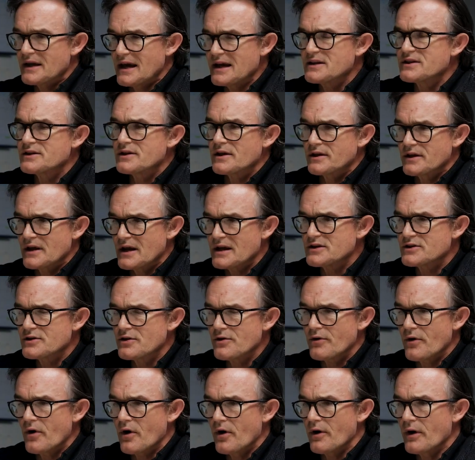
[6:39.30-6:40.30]
Yes,
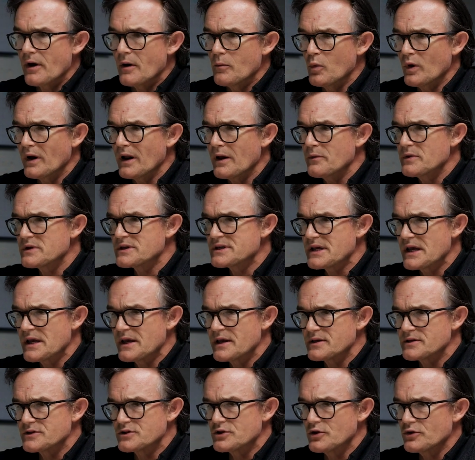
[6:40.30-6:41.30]
there are. And what I would say
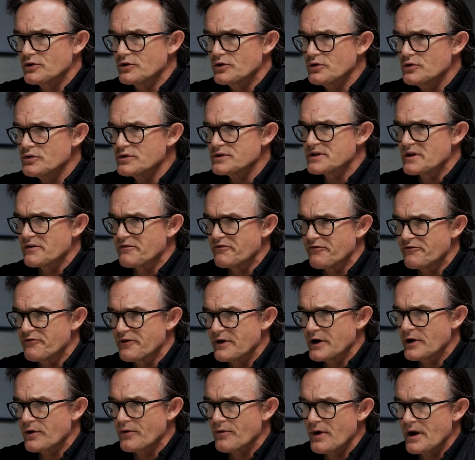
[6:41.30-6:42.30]
is you use the
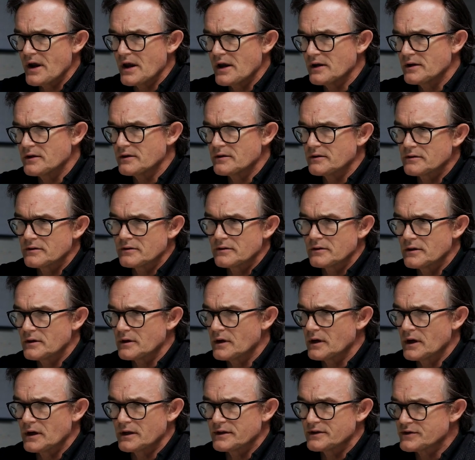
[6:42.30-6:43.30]
figure eight
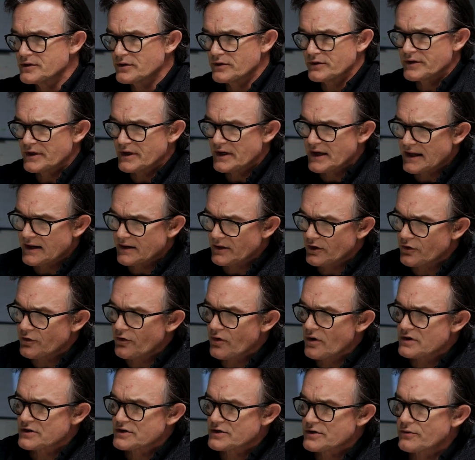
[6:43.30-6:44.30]
until you get
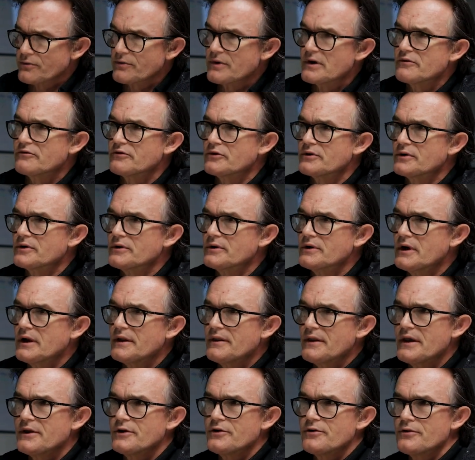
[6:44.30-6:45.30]
across the river
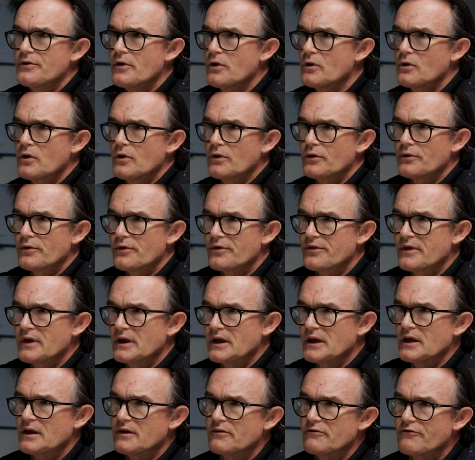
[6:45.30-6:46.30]
and then you're no longer
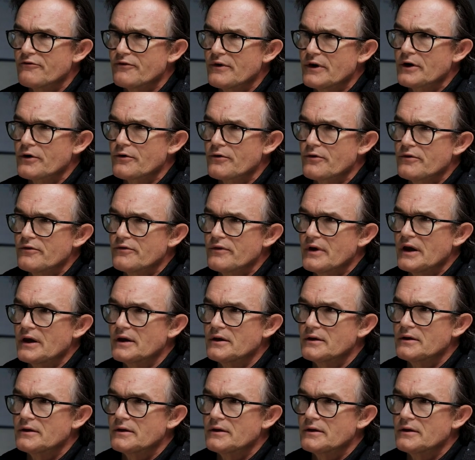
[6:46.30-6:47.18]
thinking figure of eight.